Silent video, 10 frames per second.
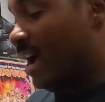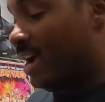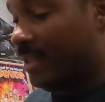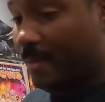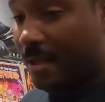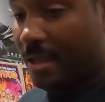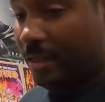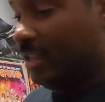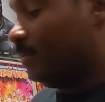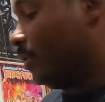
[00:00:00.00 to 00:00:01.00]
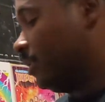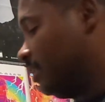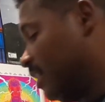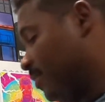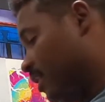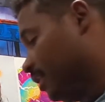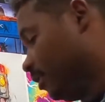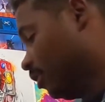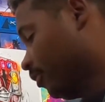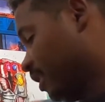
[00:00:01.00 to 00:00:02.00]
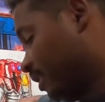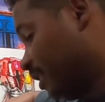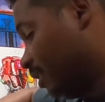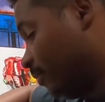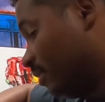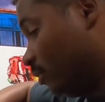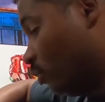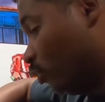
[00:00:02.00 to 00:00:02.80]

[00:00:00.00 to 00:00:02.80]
behind this part, it's gotta be like the other accessories and